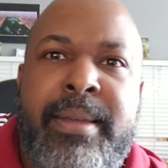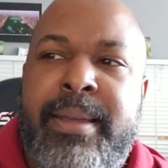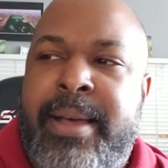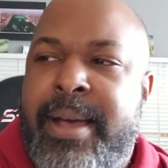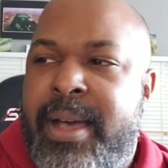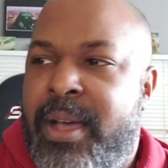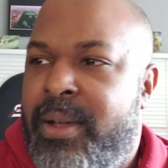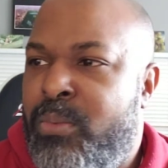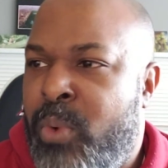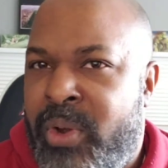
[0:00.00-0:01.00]
uh,
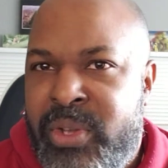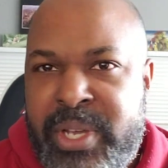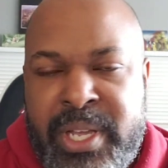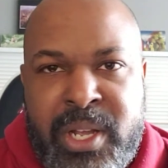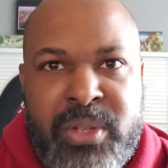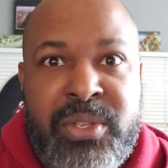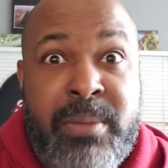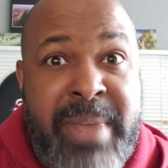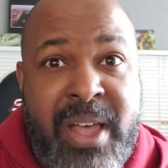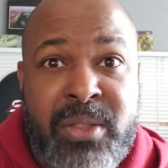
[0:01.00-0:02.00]
where you can go to the
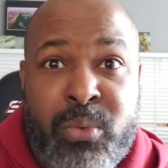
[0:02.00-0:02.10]
mountain.